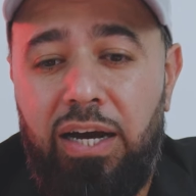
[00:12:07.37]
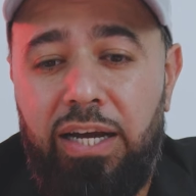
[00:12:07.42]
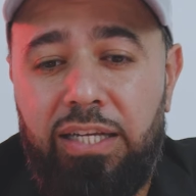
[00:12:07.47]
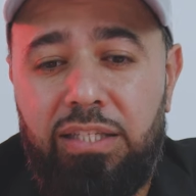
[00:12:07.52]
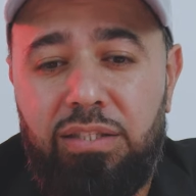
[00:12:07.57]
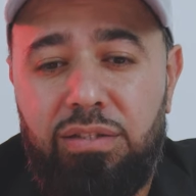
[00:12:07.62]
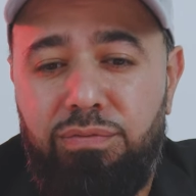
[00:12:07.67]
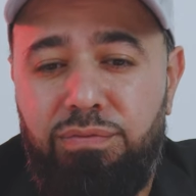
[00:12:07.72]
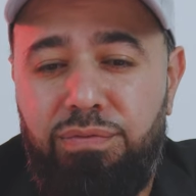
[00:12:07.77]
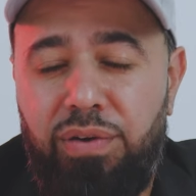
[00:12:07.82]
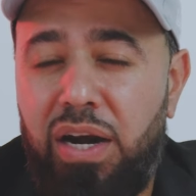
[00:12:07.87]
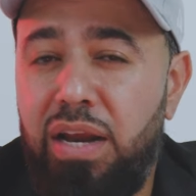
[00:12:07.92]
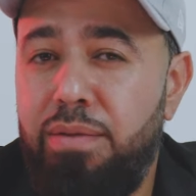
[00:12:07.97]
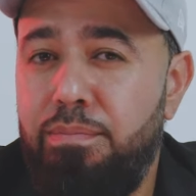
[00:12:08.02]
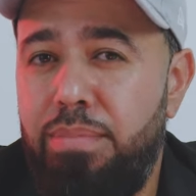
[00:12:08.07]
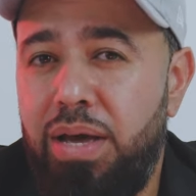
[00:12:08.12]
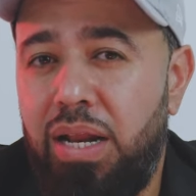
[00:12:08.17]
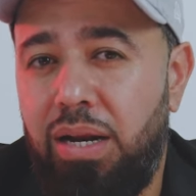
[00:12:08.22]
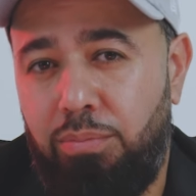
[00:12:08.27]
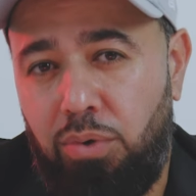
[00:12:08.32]
It's very
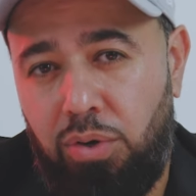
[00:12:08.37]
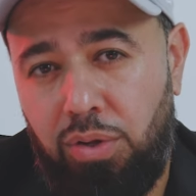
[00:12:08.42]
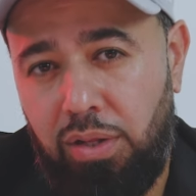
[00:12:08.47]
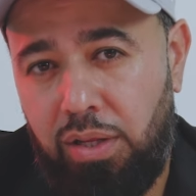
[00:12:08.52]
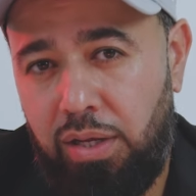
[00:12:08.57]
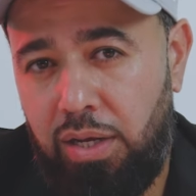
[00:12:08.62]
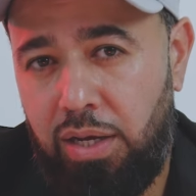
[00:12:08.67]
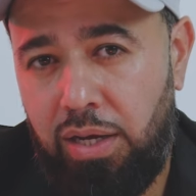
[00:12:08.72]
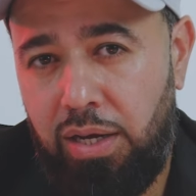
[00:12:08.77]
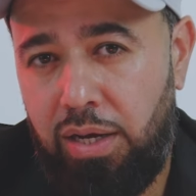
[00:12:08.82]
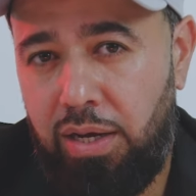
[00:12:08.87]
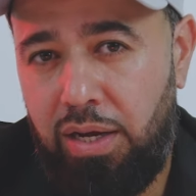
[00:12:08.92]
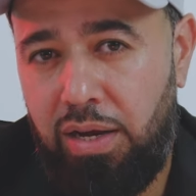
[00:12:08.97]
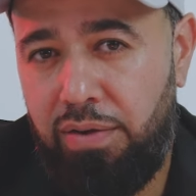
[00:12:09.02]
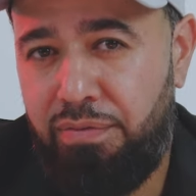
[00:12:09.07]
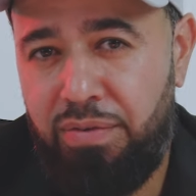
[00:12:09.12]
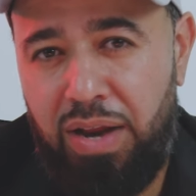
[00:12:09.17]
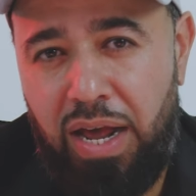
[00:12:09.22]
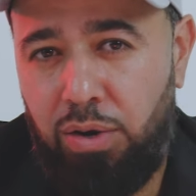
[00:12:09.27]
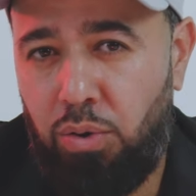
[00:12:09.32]
minimal,
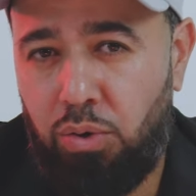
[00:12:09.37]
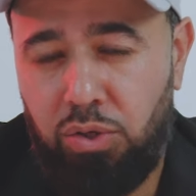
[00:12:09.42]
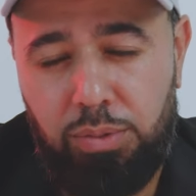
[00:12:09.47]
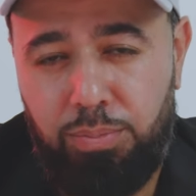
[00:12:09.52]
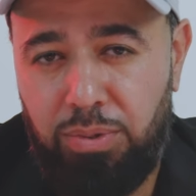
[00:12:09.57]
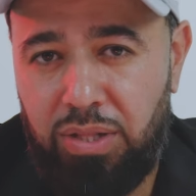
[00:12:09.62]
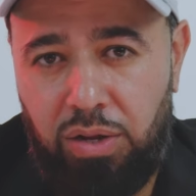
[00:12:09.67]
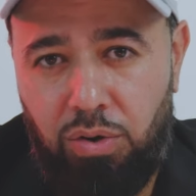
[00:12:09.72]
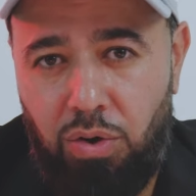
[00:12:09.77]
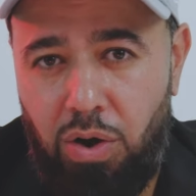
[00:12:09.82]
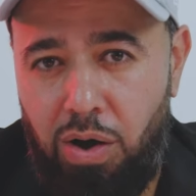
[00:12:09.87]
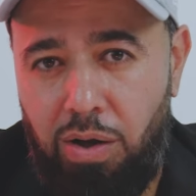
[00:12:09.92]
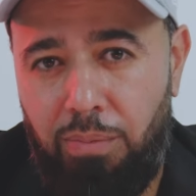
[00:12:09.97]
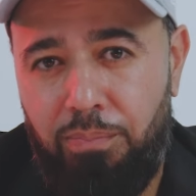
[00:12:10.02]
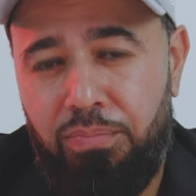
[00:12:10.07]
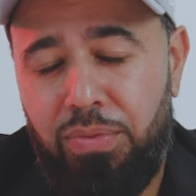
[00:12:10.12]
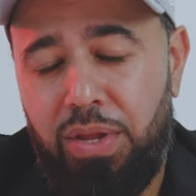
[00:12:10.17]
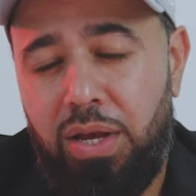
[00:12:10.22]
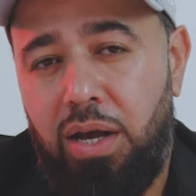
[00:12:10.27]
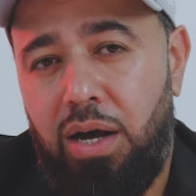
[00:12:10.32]
if not noticeable at
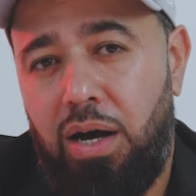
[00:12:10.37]
all.